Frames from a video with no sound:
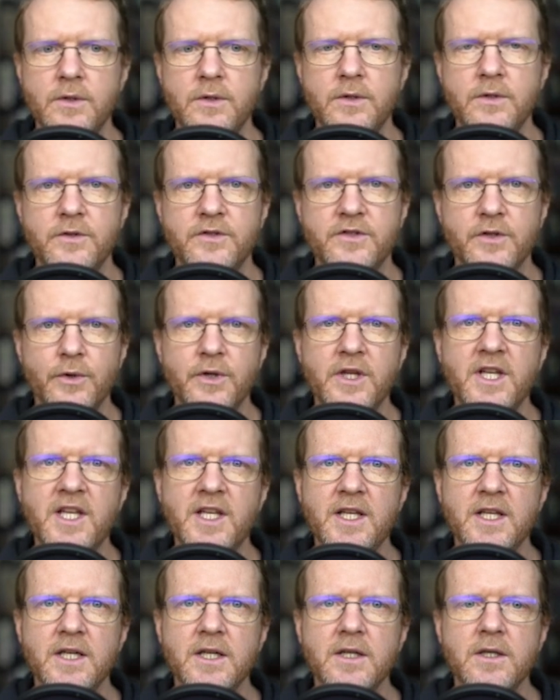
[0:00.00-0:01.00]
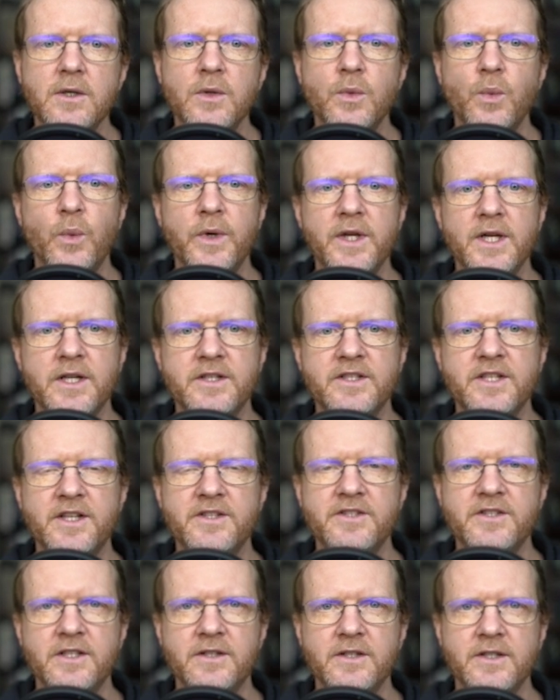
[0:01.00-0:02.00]
So here we are
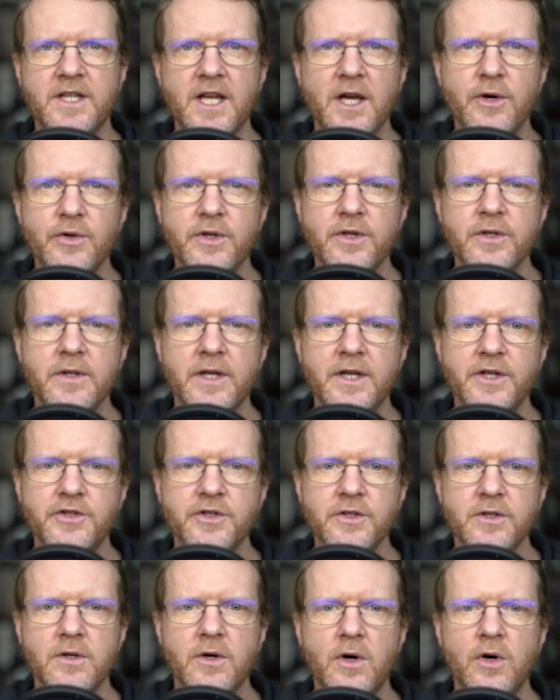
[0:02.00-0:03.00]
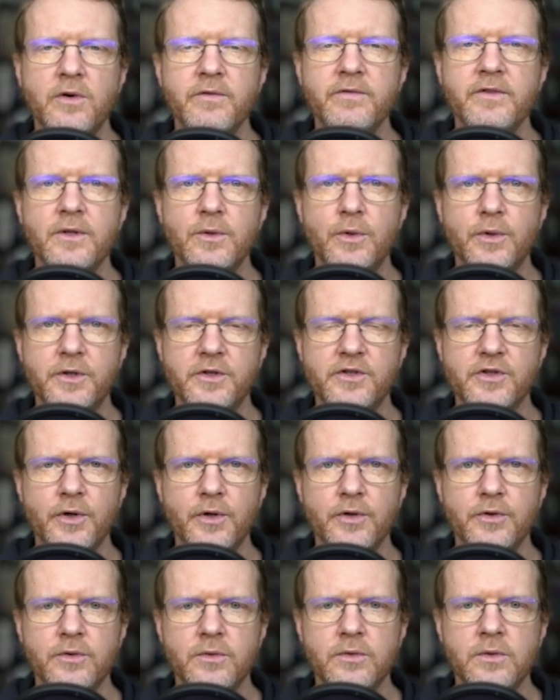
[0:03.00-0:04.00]
testing the calculation of the order
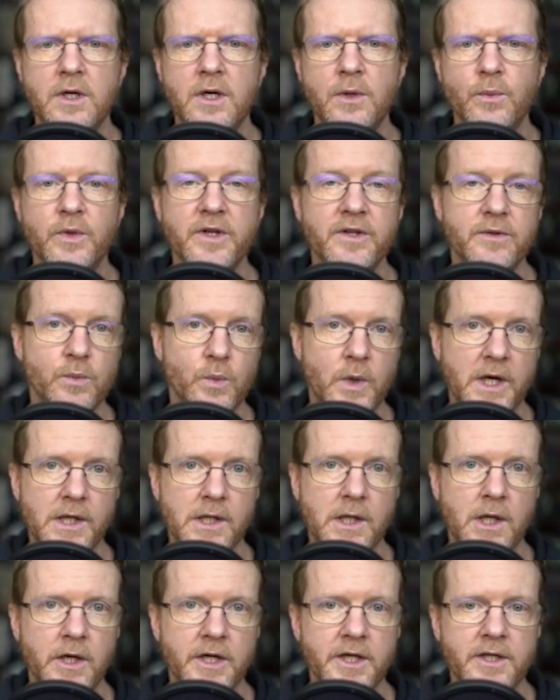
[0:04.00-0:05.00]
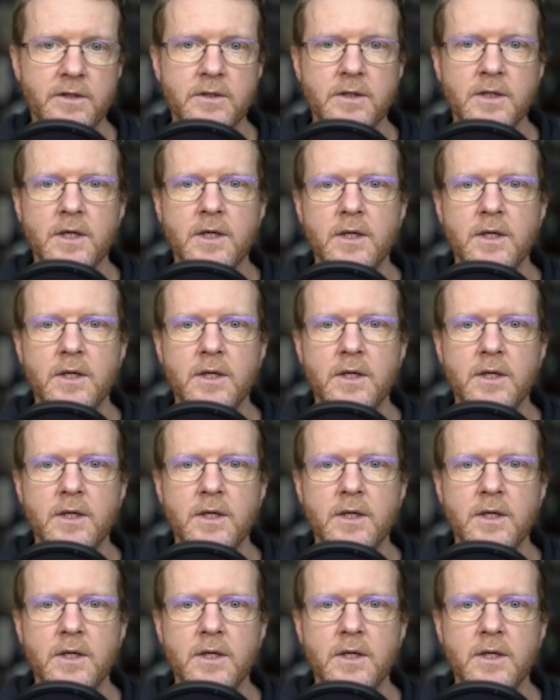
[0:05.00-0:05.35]
total with one line,